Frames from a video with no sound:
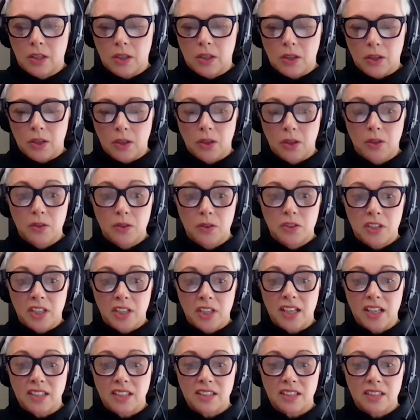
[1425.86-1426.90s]
who
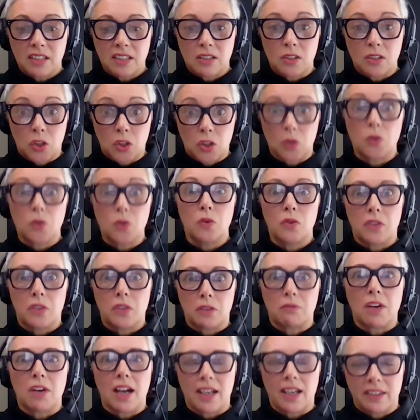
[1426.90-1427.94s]
just do the
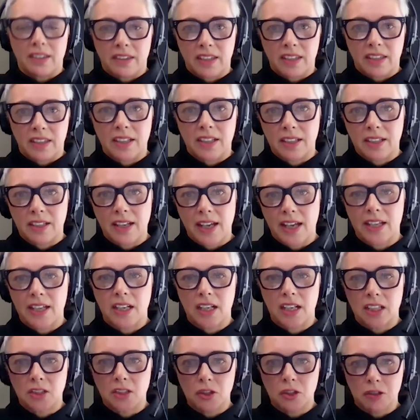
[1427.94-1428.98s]
right thing and
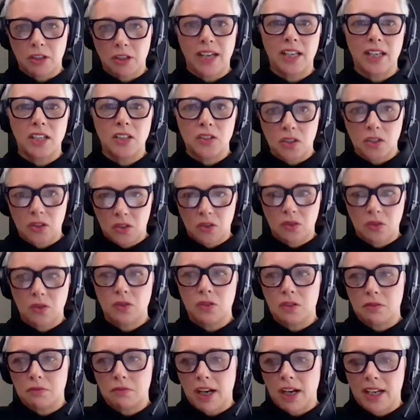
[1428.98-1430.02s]
are trained to
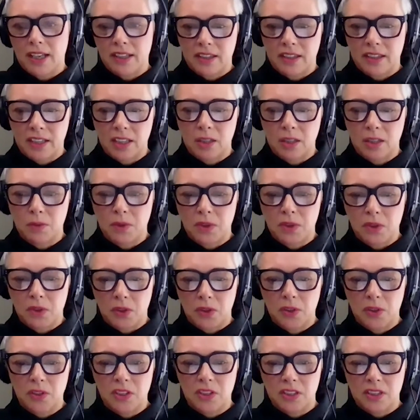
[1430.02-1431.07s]
do the right thing with
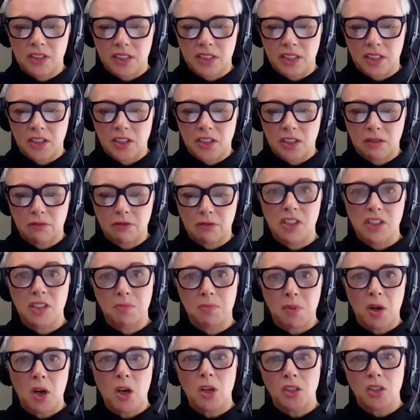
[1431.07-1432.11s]
urgency, to
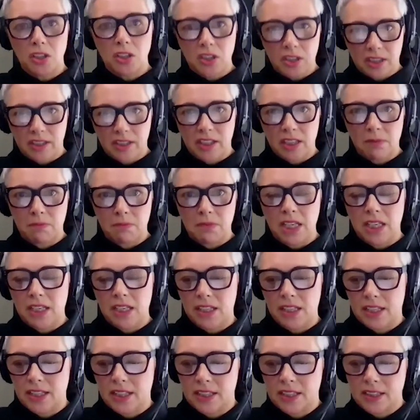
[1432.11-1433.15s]
respond to the
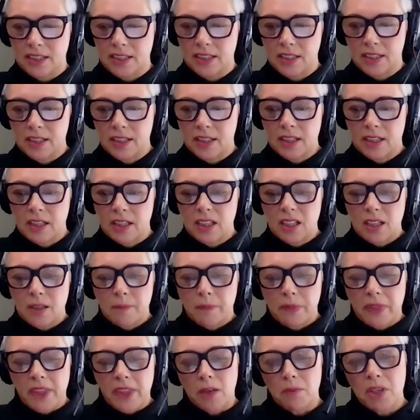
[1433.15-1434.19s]
immediate.
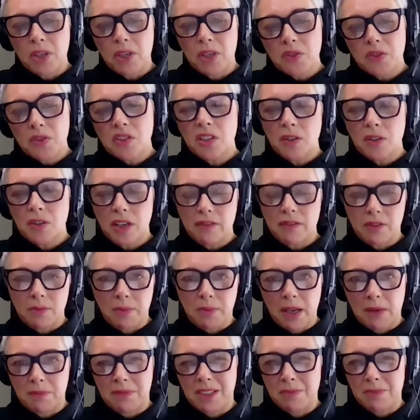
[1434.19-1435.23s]
And we also have a
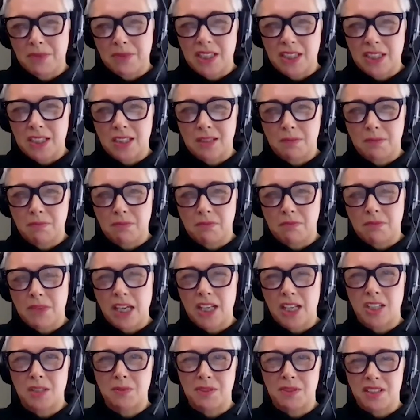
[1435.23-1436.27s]
public
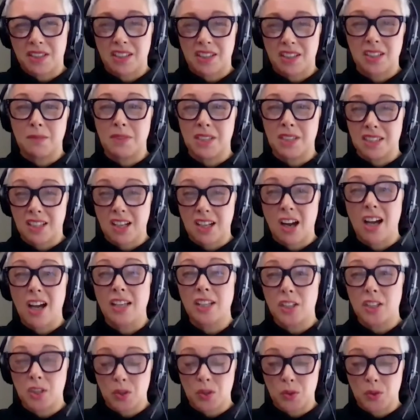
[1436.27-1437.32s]
management system that's
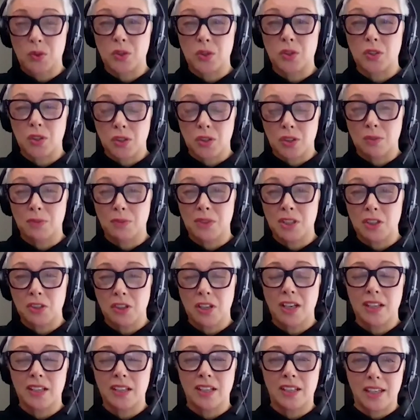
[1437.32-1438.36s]
kind of short term. We
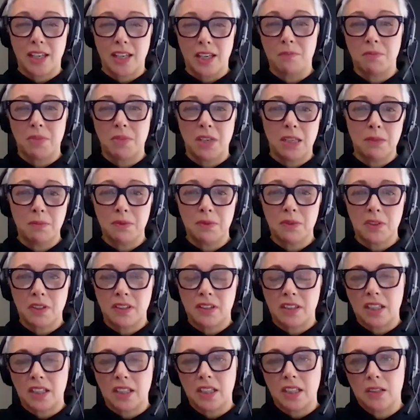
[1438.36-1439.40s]
try to get people to
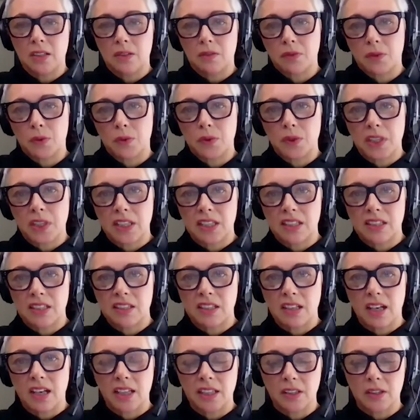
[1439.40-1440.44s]
think in 4-year
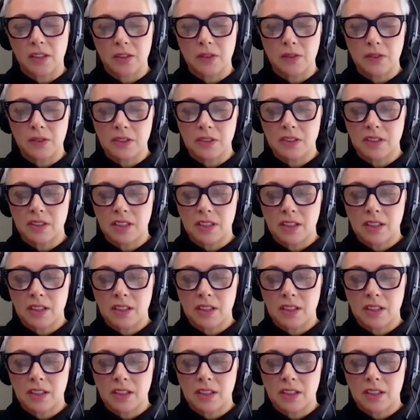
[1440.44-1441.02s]
cycles.